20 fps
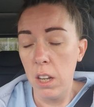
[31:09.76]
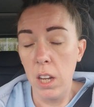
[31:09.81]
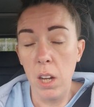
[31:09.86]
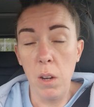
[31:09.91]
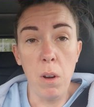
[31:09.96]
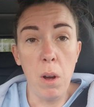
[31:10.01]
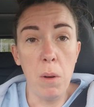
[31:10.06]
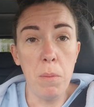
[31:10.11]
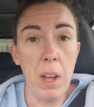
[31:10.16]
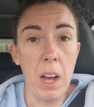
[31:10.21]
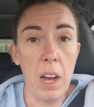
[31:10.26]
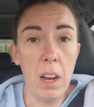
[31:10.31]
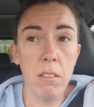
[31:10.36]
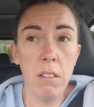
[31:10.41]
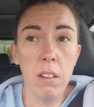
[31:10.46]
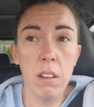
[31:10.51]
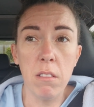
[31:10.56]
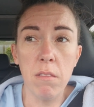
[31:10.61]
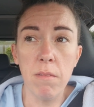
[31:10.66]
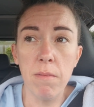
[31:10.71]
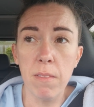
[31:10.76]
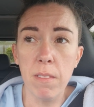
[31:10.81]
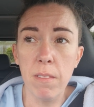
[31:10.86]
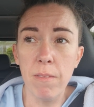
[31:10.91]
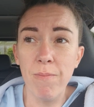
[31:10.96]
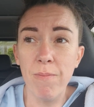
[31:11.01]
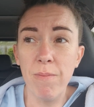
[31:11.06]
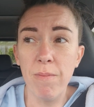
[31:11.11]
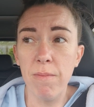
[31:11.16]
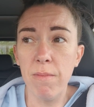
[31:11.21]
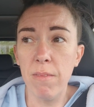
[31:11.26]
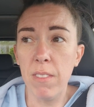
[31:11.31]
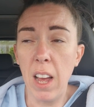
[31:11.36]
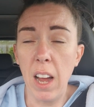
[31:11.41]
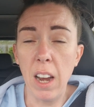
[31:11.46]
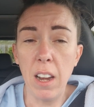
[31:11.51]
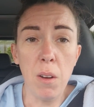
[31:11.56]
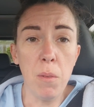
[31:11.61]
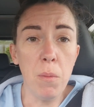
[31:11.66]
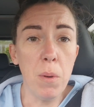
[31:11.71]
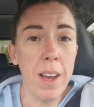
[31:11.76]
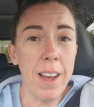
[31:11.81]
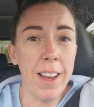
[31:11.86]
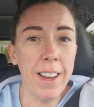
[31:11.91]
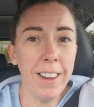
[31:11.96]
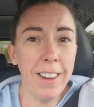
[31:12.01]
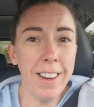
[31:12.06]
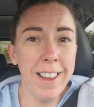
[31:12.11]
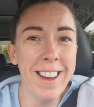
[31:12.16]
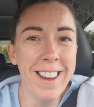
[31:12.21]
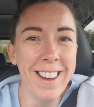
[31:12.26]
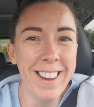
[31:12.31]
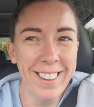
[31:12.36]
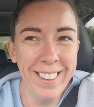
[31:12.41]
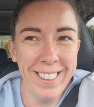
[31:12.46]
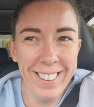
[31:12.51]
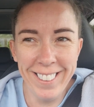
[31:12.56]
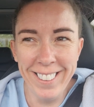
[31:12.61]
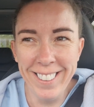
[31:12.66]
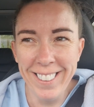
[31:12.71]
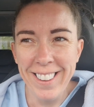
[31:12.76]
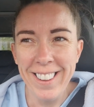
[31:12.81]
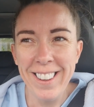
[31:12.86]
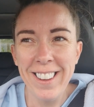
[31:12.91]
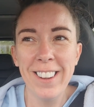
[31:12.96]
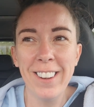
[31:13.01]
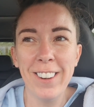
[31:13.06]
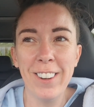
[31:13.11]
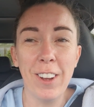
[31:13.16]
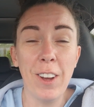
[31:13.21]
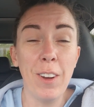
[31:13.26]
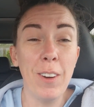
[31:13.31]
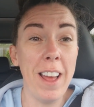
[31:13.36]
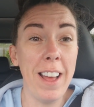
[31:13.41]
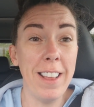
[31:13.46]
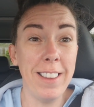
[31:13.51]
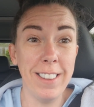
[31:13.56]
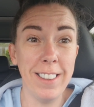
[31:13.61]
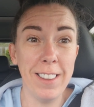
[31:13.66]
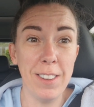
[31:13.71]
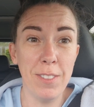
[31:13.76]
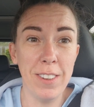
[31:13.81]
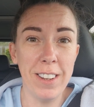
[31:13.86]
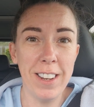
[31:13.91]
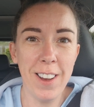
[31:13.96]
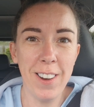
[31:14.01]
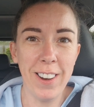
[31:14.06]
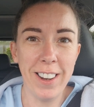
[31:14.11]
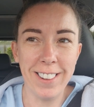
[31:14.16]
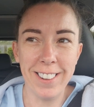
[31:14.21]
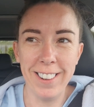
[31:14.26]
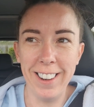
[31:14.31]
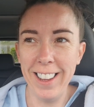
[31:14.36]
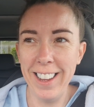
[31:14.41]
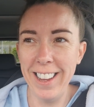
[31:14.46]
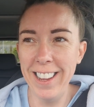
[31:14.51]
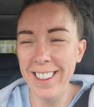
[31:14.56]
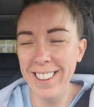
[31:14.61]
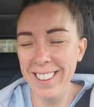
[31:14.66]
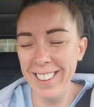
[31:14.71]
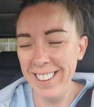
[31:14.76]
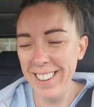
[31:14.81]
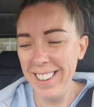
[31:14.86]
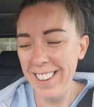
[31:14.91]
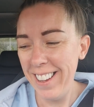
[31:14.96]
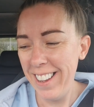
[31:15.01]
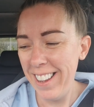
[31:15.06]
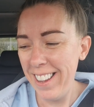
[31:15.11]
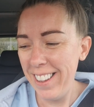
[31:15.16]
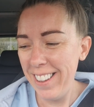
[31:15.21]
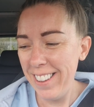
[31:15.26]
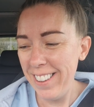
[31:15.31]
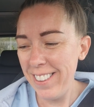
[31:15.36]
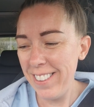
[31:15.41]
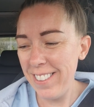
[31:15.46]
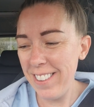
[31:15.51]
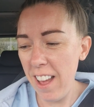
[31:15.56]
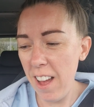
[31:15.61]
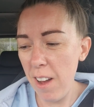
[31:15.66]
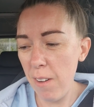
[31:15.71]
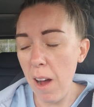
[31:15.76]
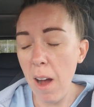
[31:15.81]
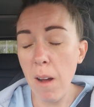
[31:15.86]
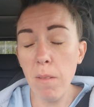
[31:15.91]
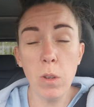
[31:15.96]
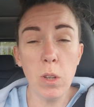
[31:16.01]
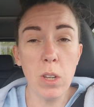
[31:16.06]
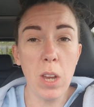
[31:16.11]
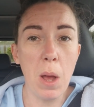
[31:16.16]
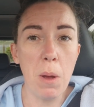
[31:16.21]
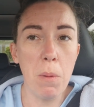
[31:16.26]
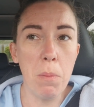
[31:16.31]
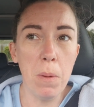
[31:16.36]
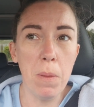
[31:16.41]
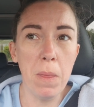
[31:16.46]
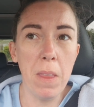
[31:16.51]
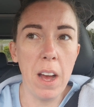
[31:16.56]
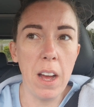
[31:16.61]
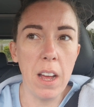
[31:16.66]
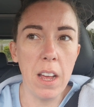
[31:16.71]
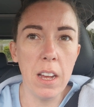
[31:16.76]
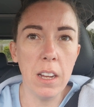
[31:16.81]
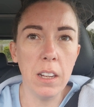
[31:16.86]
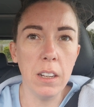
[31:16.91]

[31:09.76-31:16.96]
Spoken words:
go home now and carry on working. Gonna go and edit this video actually. So I'm just hoping that